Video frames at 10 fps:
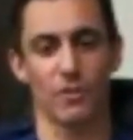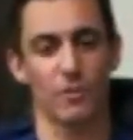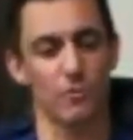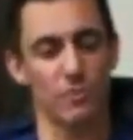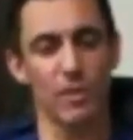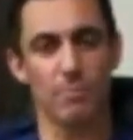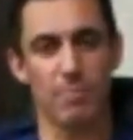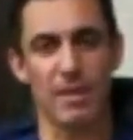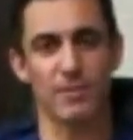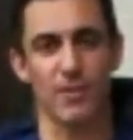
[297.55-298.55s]
It's really
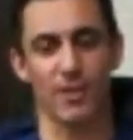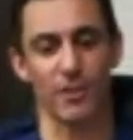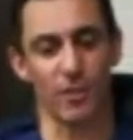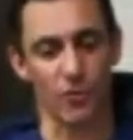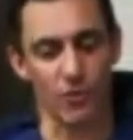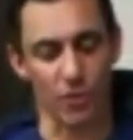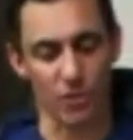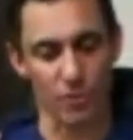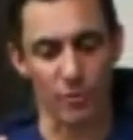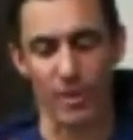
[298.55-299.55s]
best done in
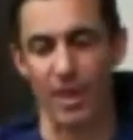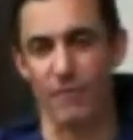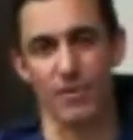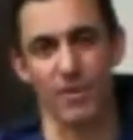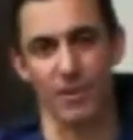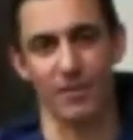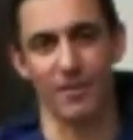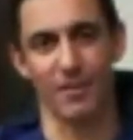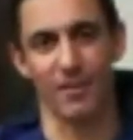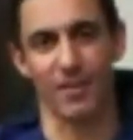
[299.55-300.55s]
conjunction with everything
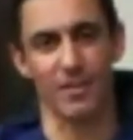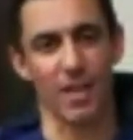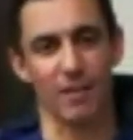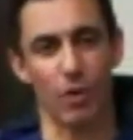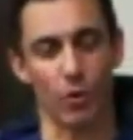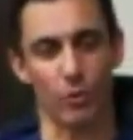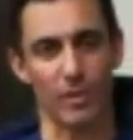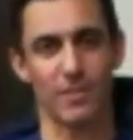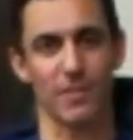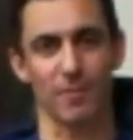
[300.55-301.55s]
as kind of a
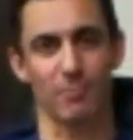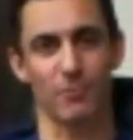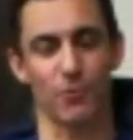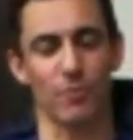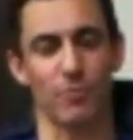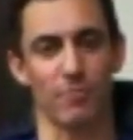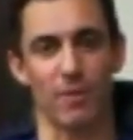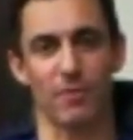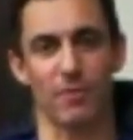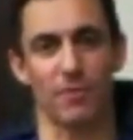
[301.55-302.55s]
holistic treatment
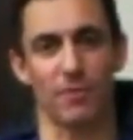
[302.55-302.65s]
method.